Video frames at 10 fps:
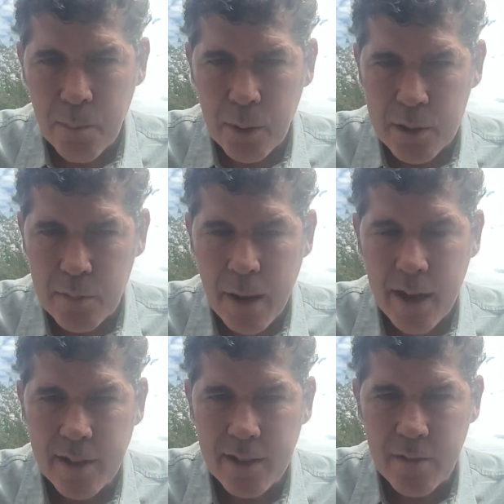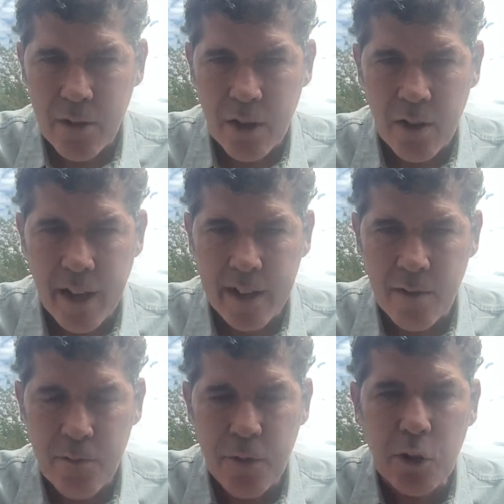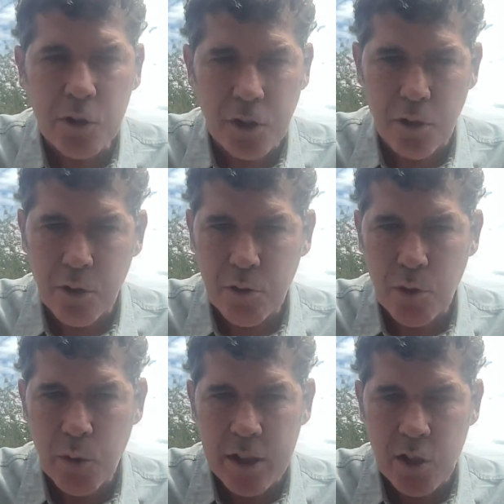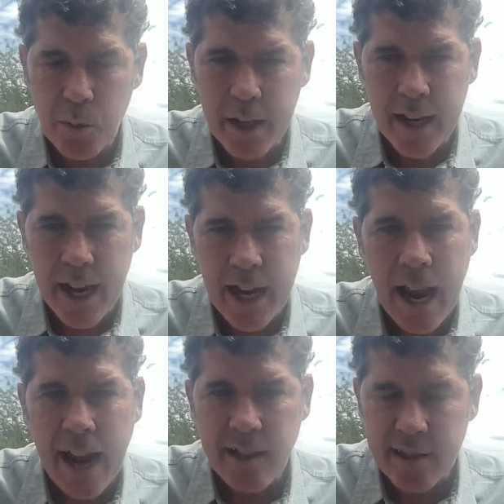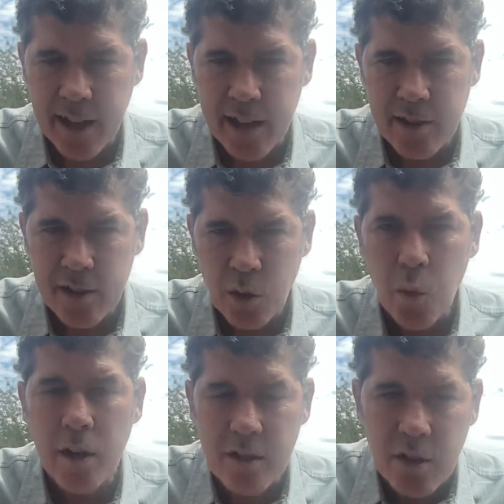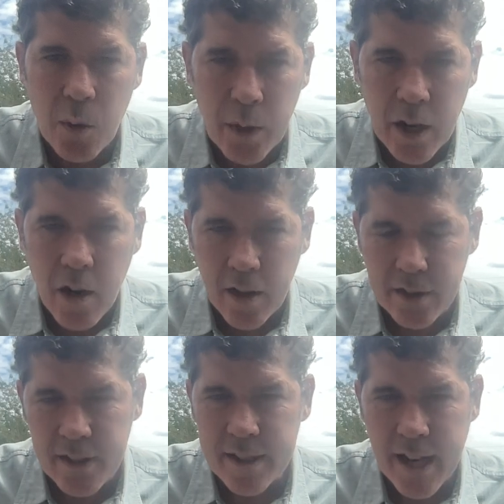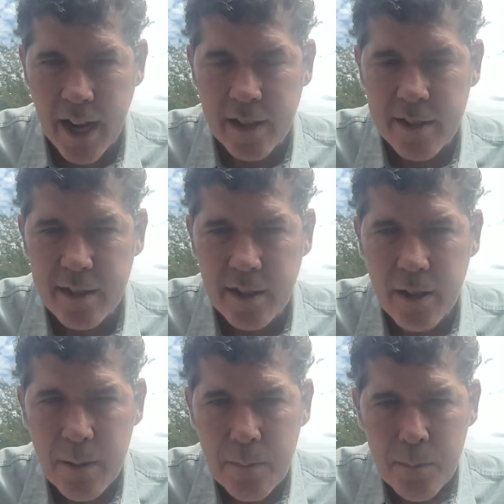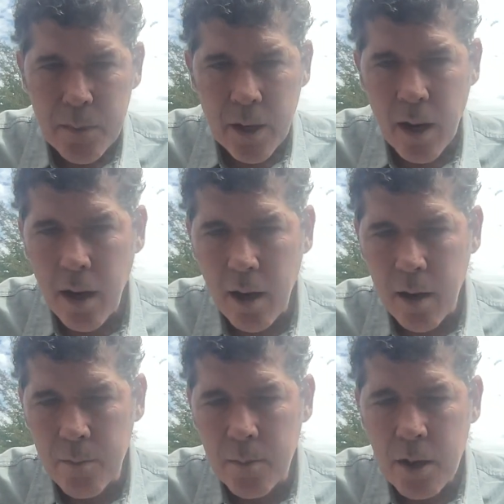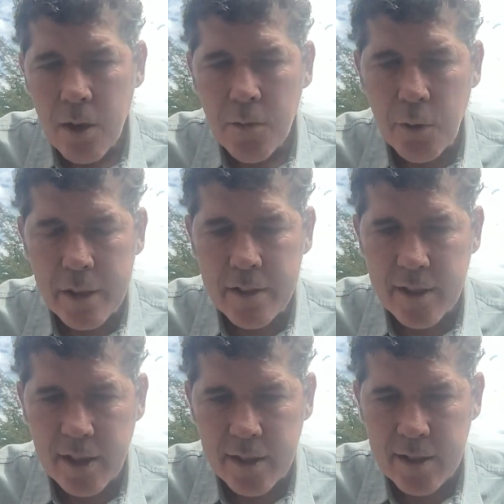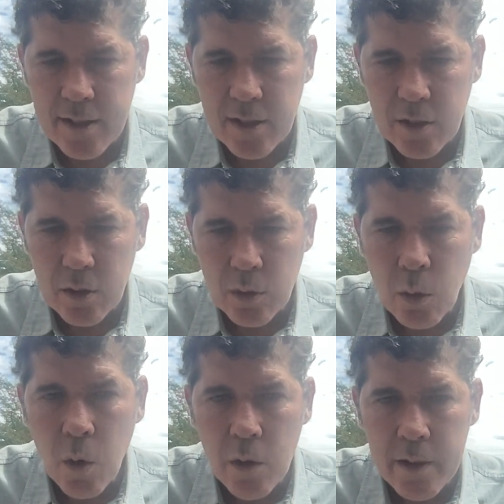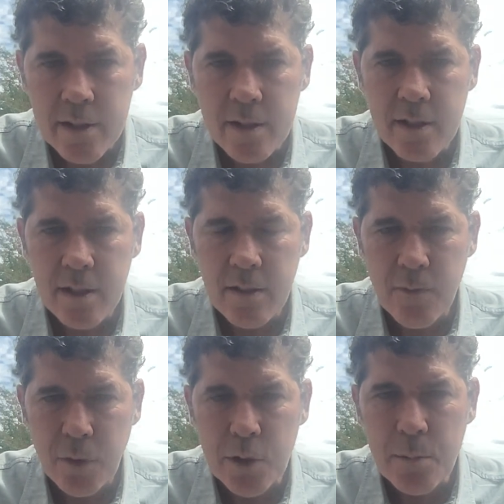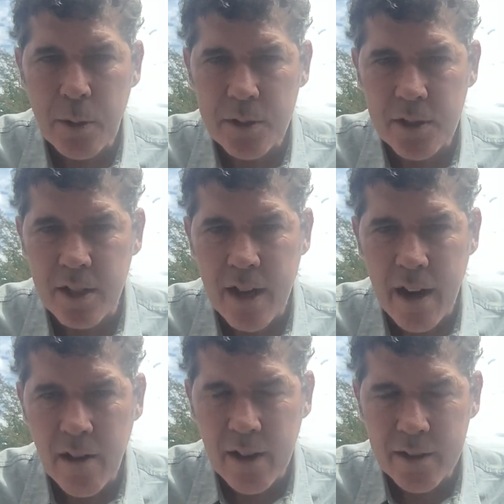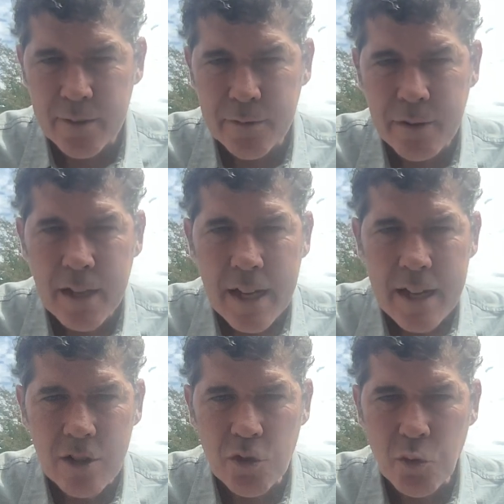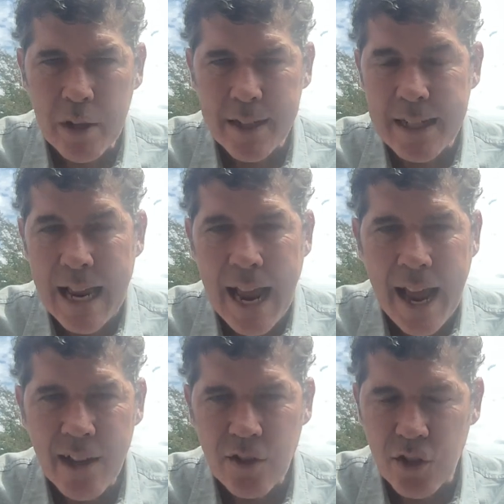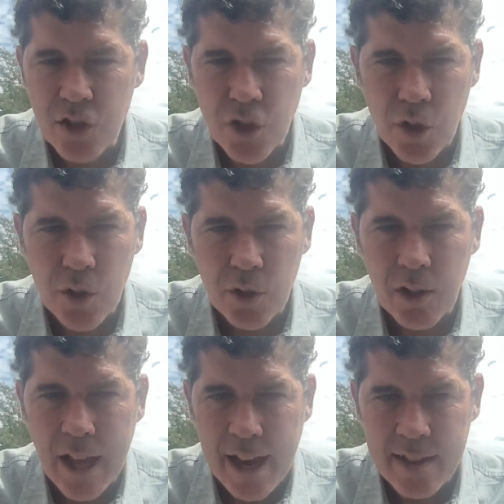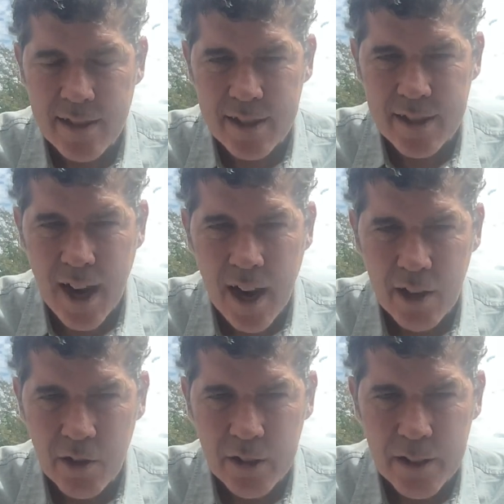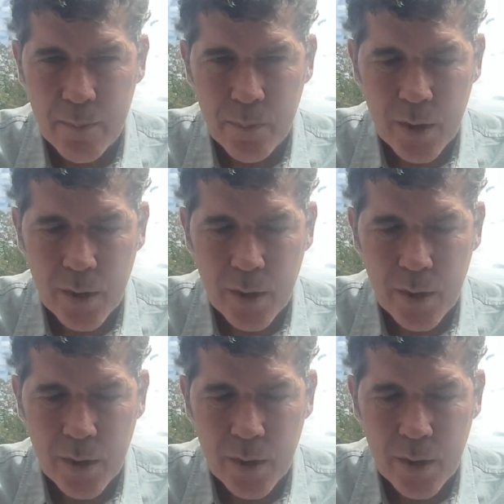perspective? They're like a filter through which we get access to what's going on in the text. For instance, Lauren's first person narrative is written as a journal, as a diary.